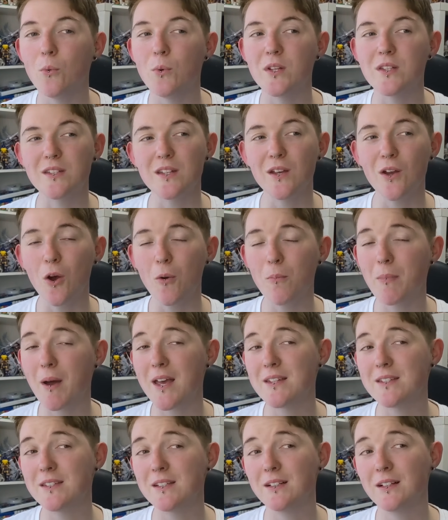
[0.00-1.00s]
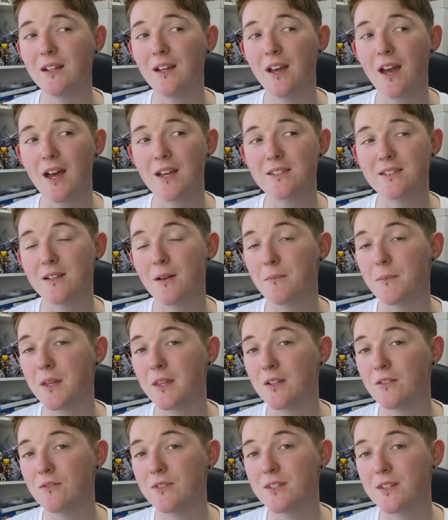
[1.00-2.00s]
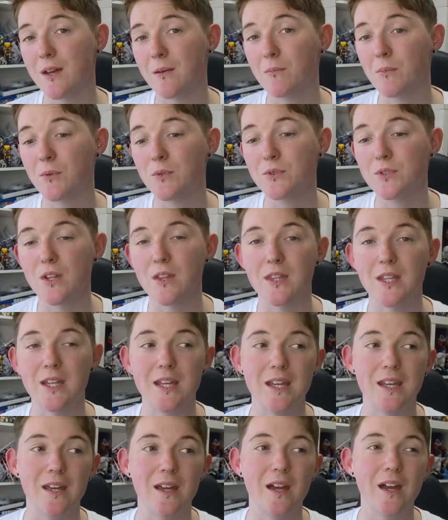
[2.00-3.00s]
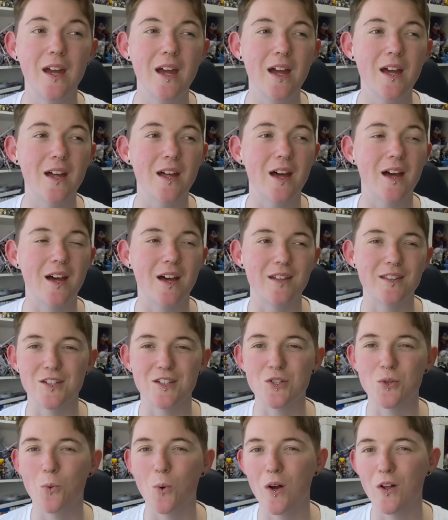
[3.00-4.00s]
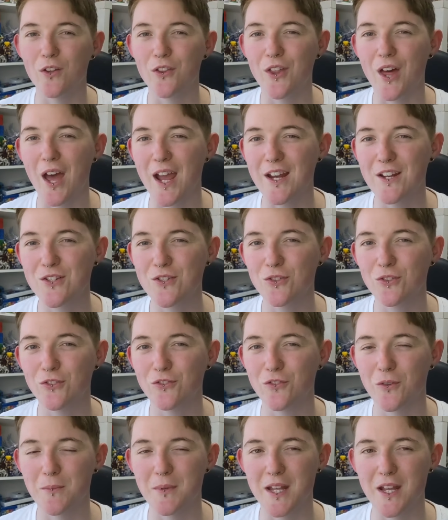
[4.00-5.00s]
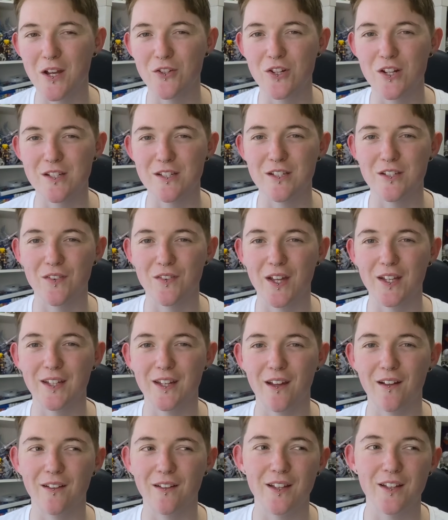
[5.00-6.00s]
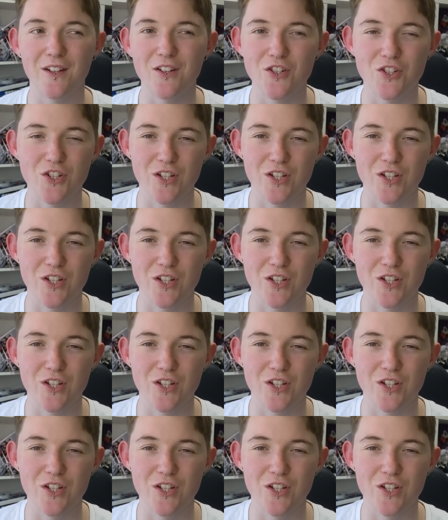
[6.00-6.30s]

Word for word: We see her basically as something that resembles the uh, the twelfth angel from Neon Genesis Evangelion.